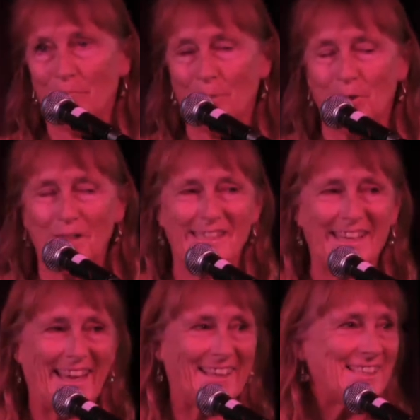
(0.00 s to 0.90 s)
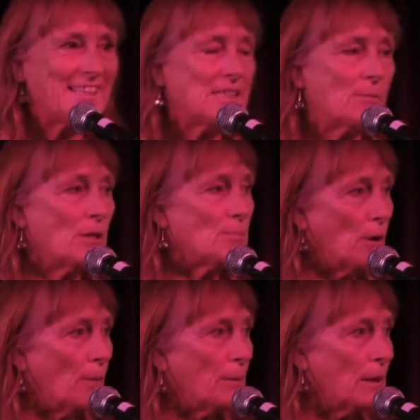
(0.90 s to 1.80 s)
Bernie Sanders, he's the most
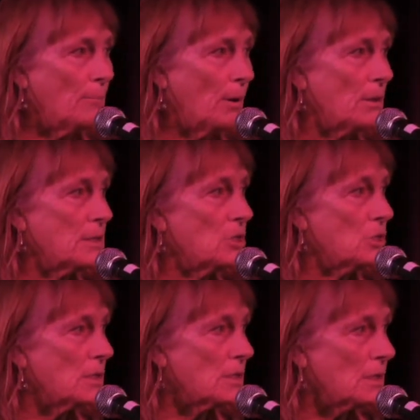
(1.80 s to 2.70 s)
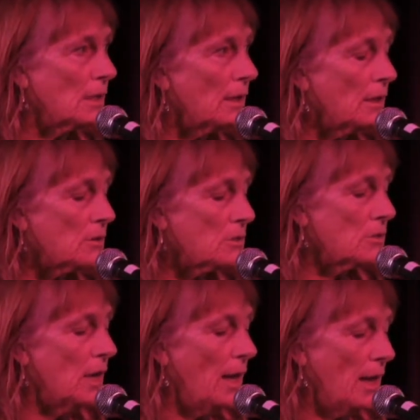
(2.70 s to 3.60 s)
popular politician still in
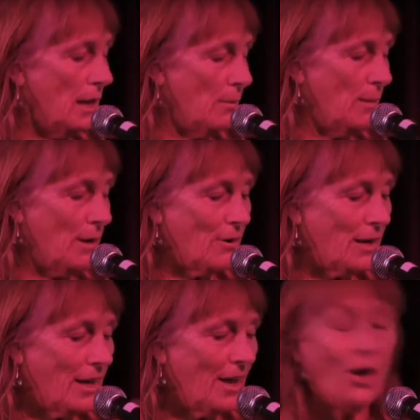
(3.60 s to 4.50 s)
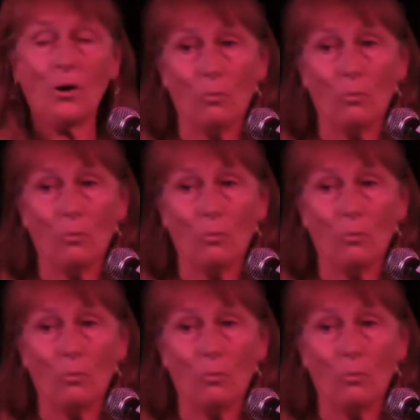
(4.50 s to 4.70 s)
America.